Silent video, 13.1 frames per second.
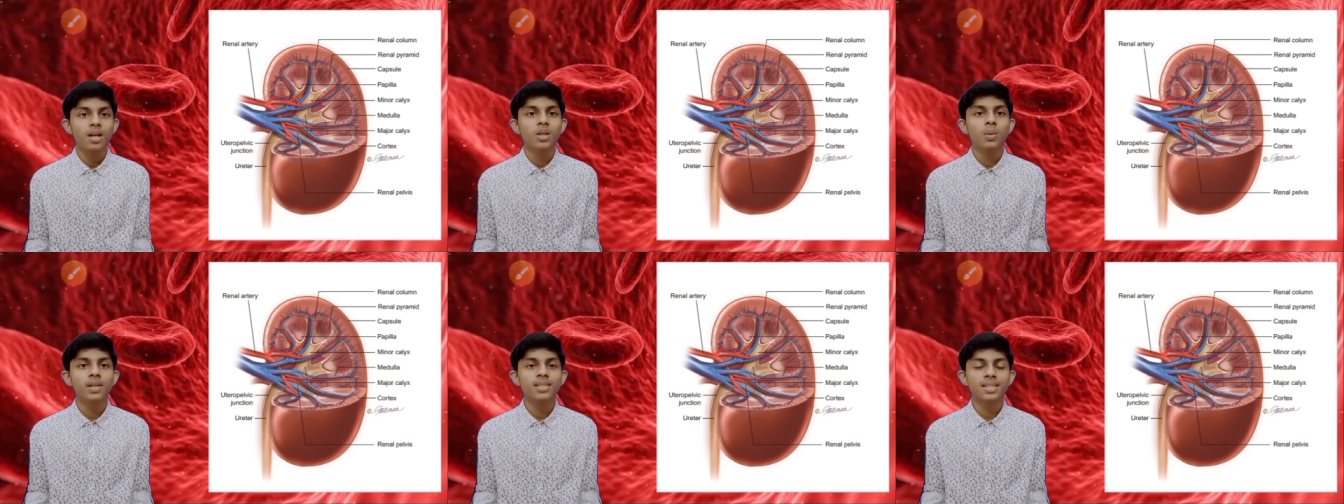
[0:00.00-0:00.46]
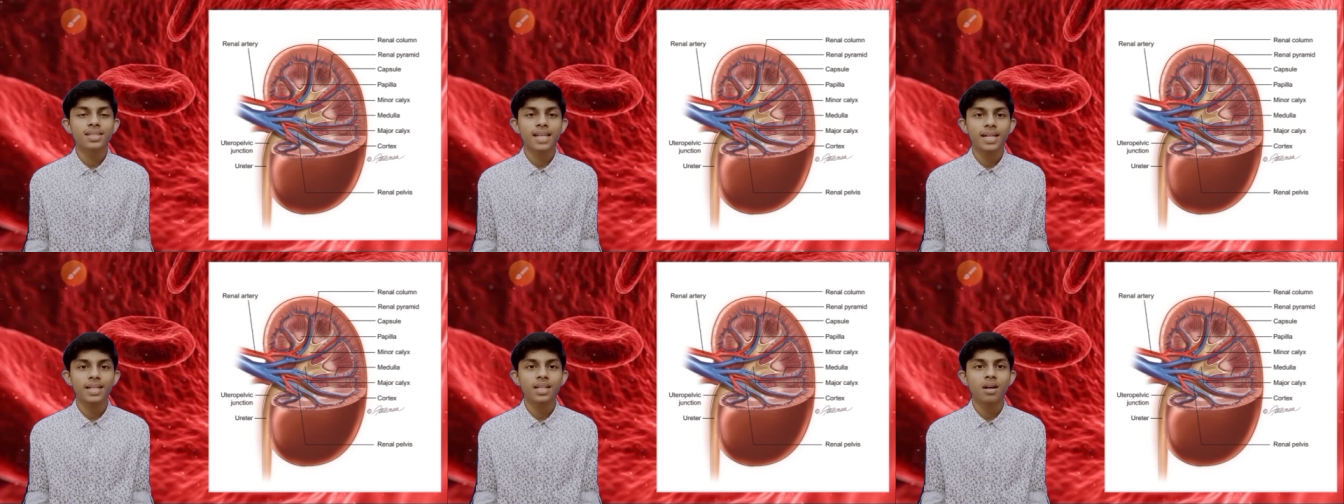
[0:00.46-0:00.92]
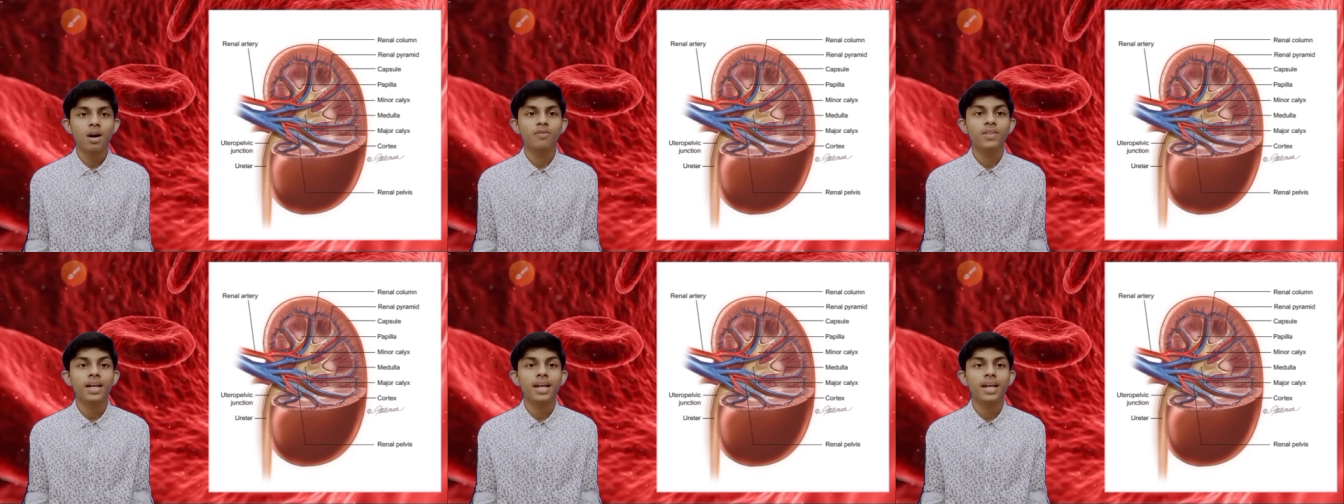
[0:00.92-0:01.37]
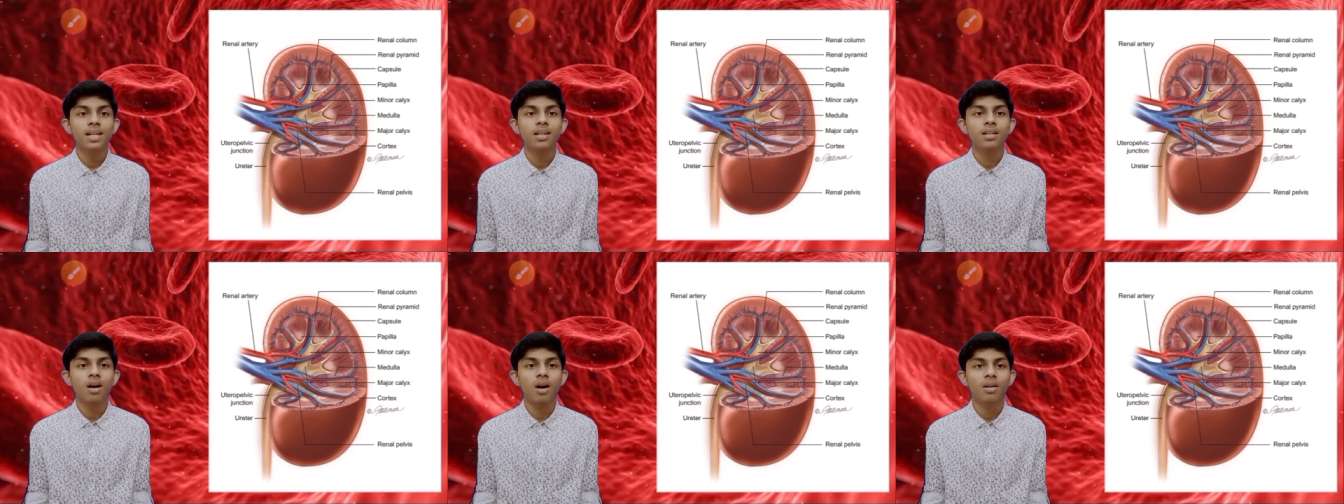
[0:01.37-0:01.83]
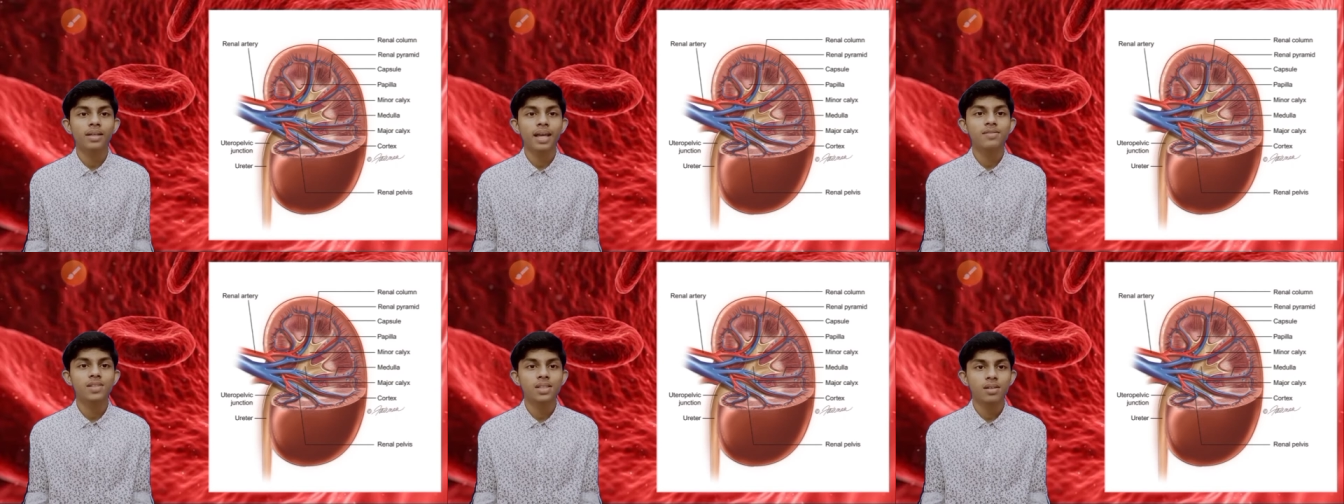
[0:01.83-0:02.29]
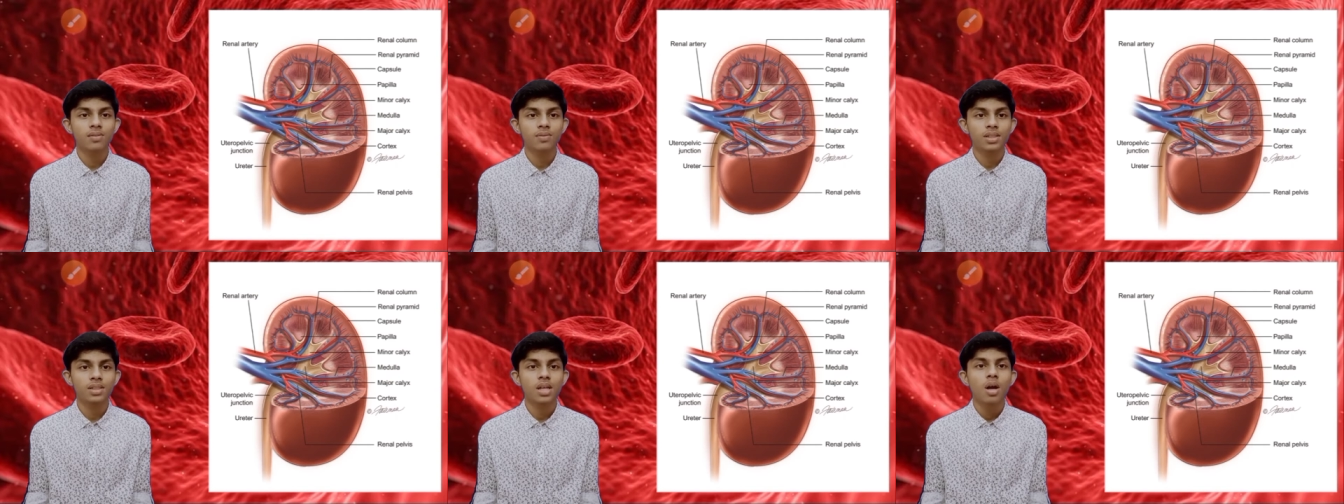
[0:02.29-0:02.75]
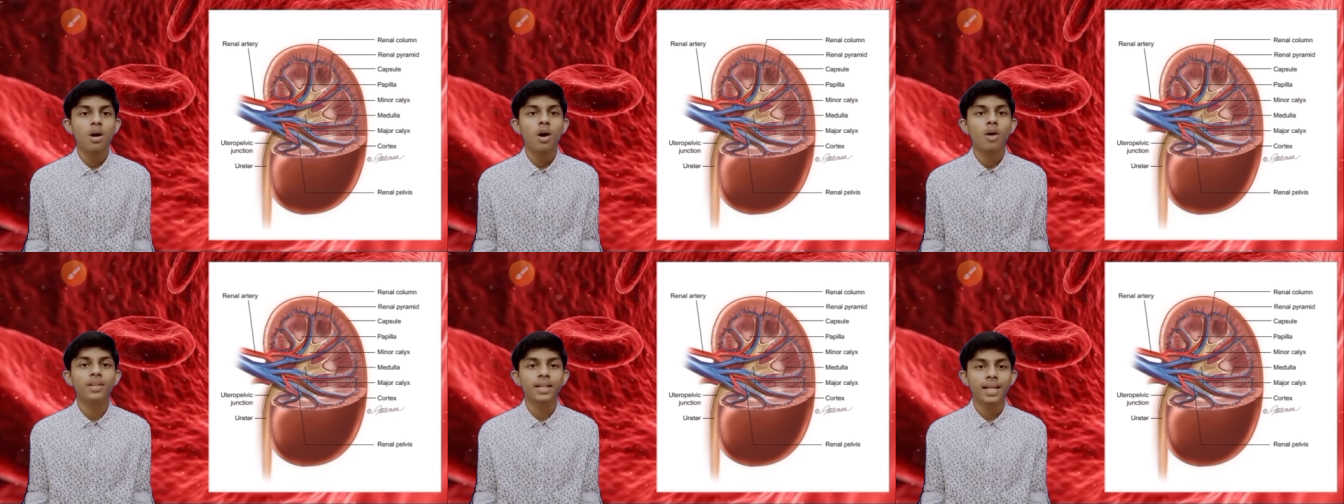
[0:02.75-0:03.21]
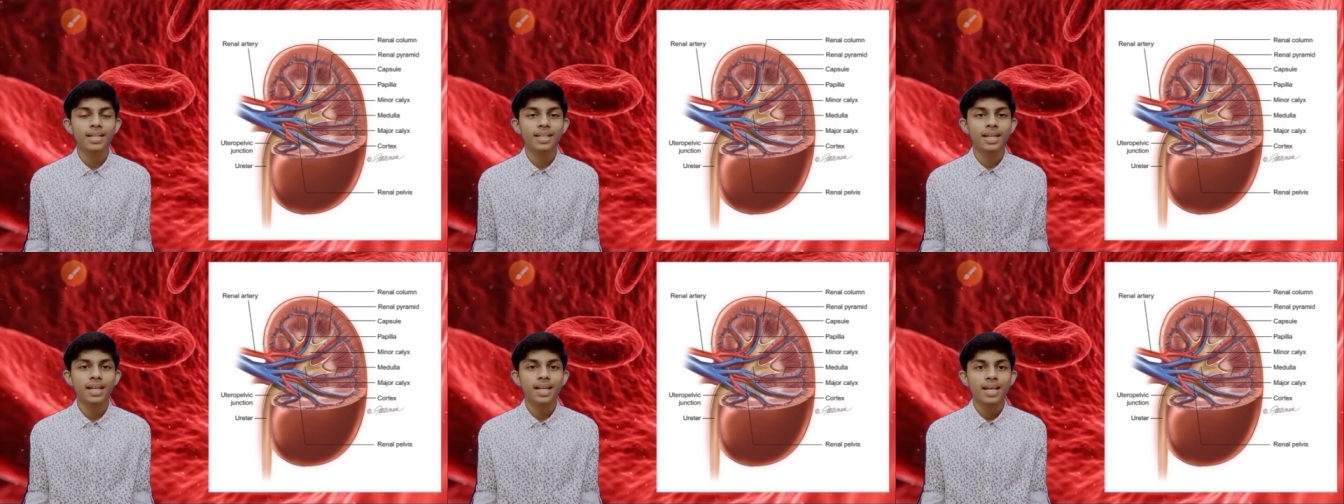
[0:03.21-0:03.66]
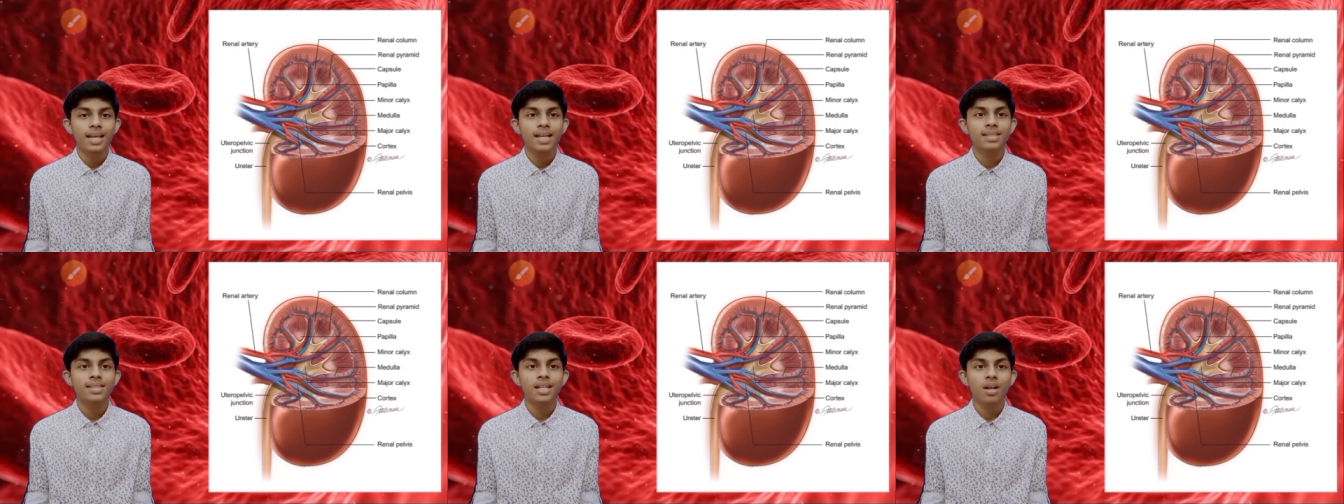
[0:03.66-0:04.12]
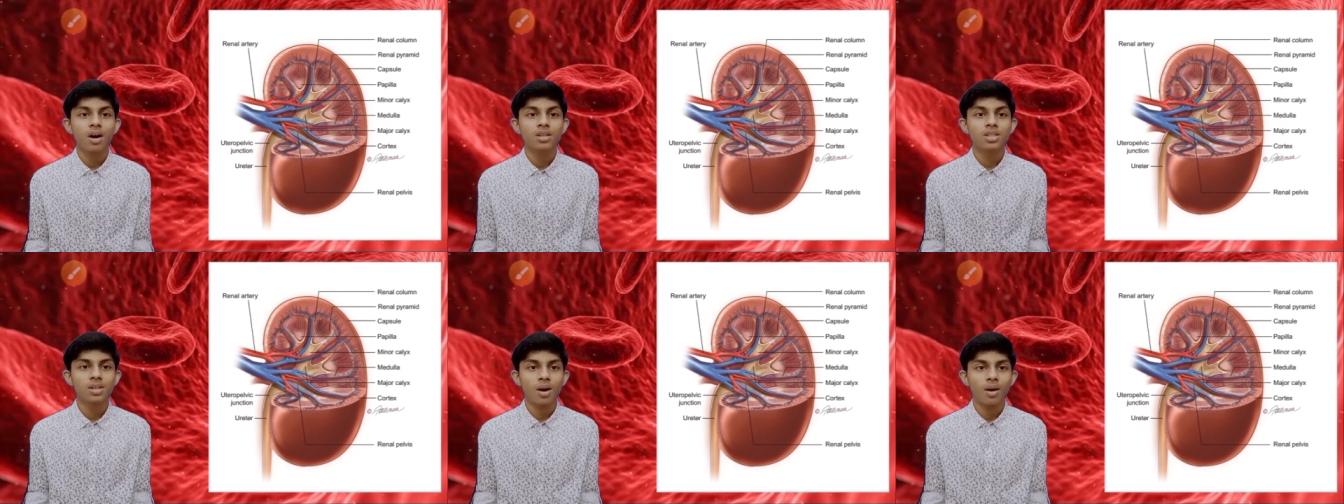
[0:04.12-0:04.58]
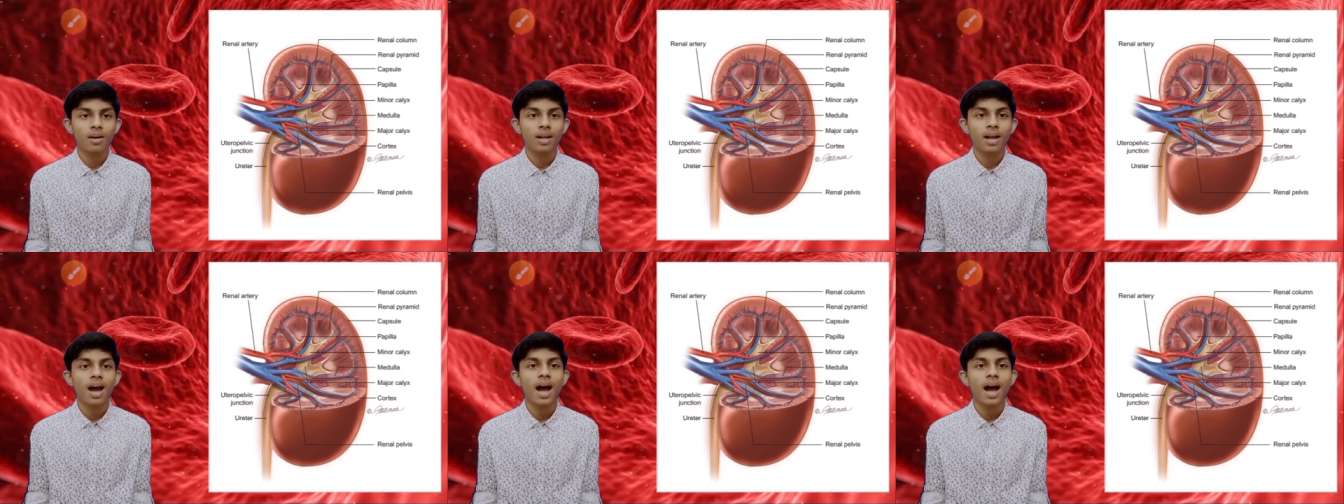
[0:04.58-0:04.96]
Towards the center of the inner concave surface of the kidney is a notch called